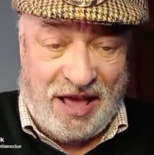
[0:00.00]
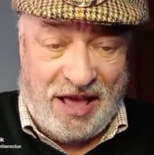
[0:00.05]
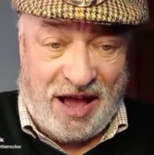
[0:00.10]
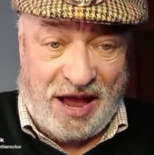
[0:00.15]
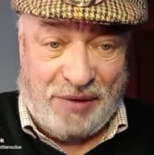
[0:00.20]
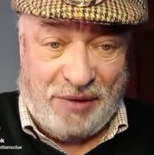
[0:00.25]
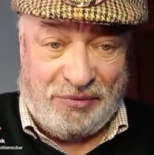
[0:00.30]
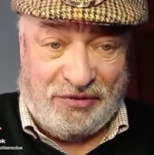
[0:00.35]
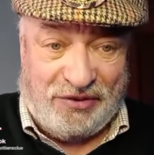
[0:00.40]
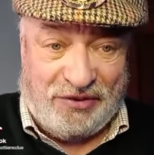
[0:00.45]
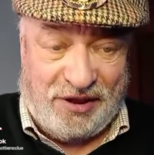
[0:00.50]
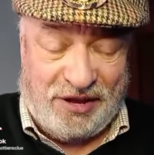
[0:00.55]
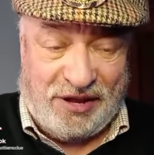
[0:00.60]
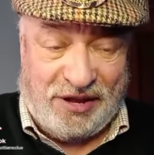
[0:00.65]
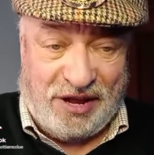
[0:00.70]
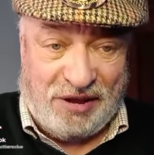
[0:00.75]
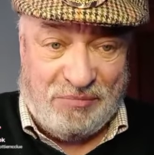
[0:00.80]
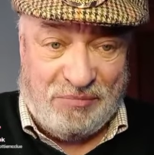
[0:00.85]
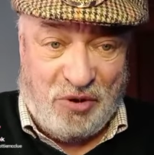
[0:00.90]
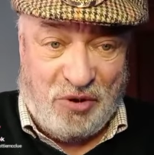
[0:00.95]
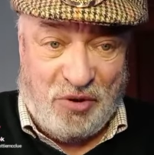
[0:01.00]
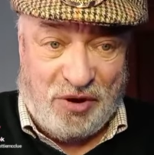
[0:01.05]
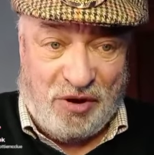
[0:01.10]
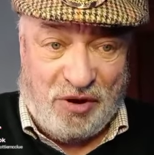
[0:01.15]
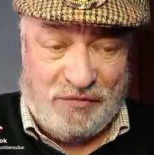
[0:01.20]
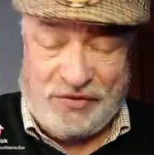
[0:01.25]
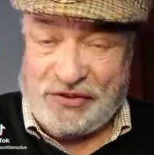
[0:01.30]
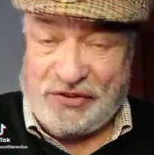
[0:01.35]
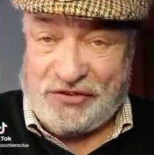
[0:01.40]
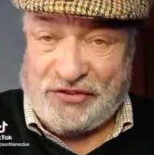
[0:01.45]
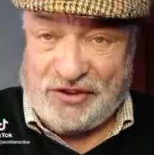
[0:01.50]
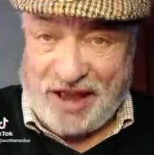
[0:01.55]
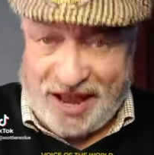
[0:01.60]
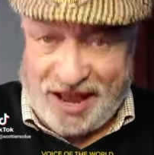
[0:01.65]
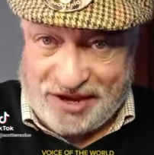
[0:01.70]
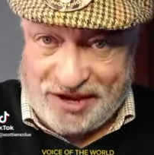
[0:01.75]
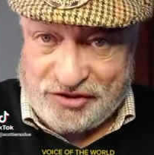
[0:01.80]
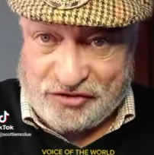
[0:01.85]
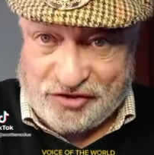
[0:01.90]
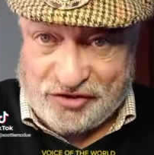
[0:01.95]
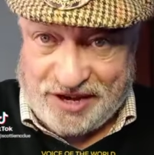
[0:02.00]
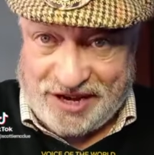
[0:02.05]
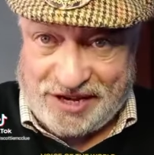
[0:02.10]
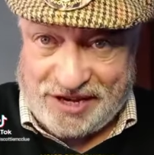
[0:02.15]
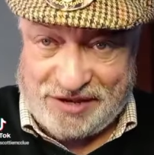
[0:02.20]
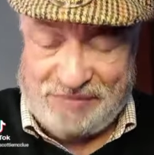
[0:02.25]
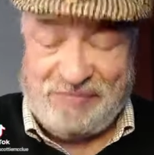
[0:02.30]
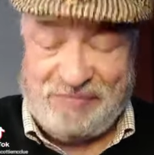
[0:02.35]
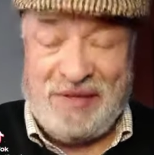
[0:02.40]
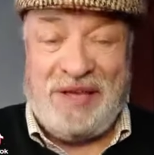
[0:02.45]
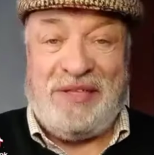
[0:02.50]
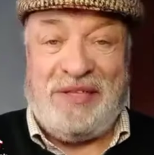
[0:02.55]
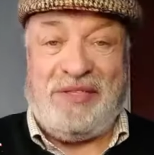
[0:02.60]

I was thinking more of the SkyTrain,